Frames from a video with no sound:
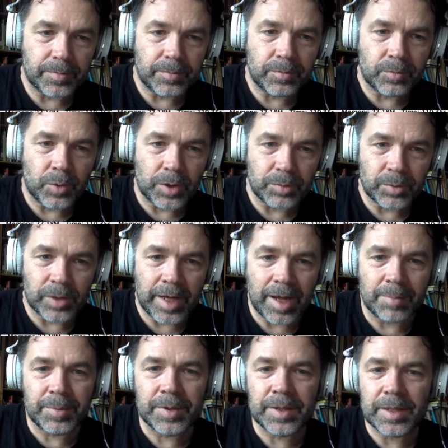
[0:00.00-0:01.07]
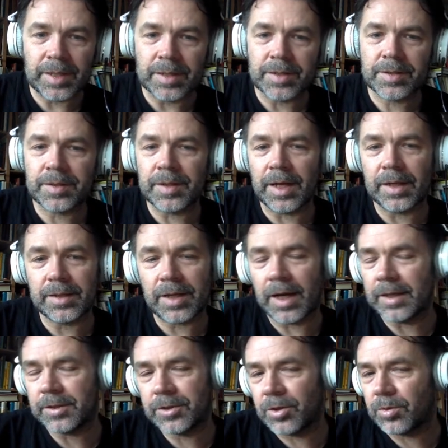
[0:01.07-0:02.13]
what will happen is that
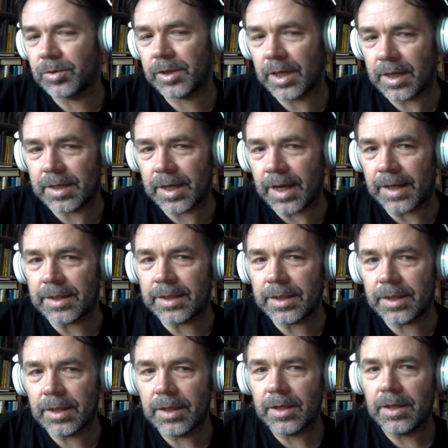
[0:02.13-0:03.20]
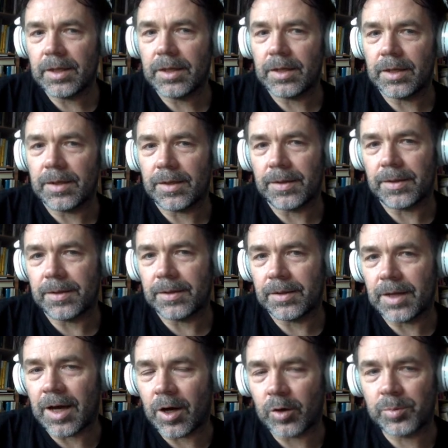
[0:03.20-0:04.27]
I don't get any
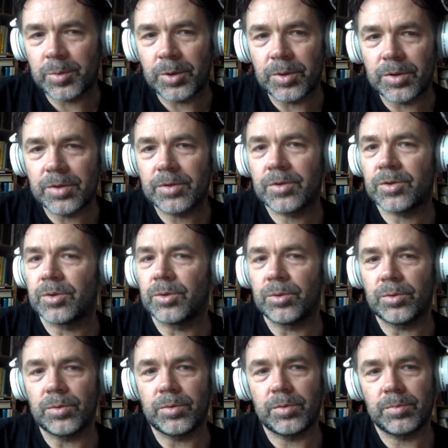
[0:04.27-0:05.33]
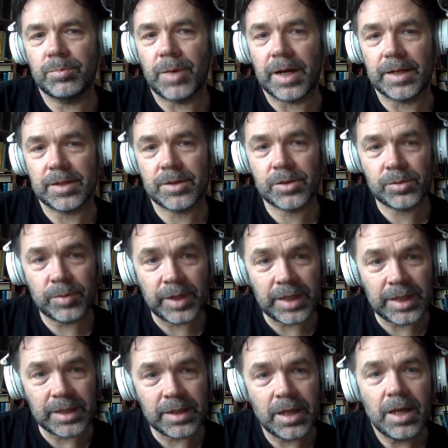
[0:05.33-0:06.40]
output to my
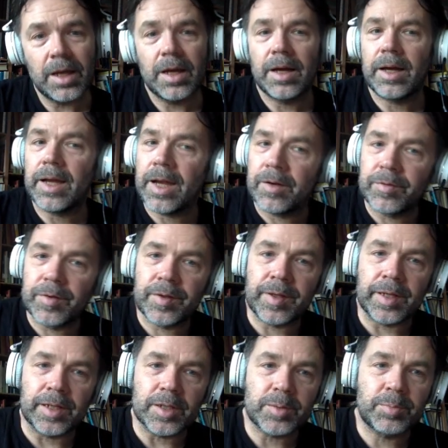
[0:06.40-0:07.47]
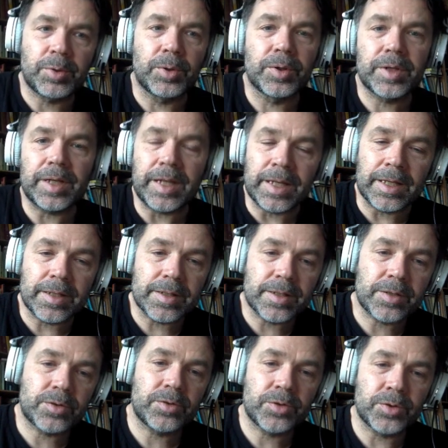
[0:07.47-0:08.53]
screen. Everything is put
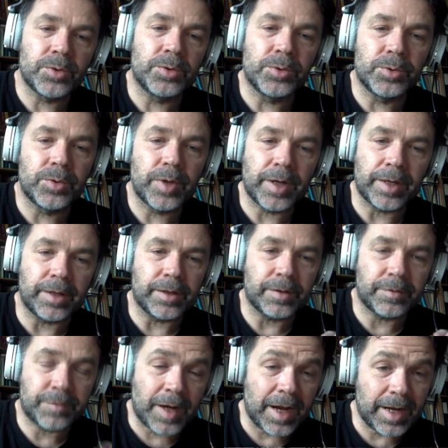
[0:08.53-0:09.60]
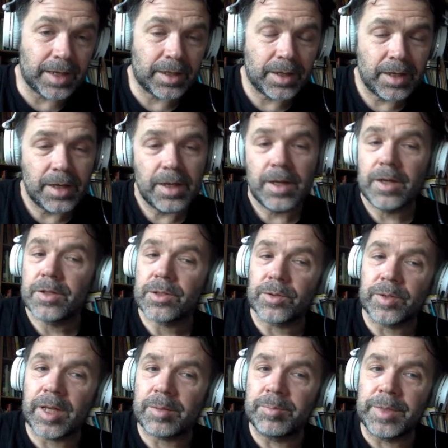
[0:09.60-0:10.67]
into a file. So
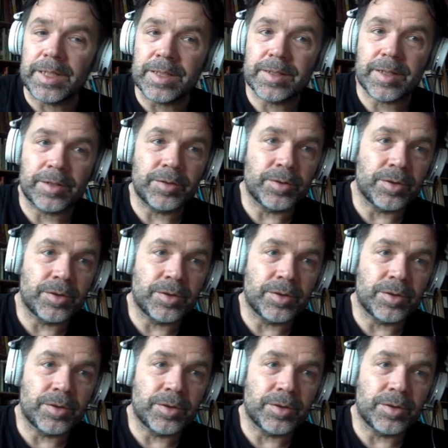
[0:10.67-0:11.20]
that means that,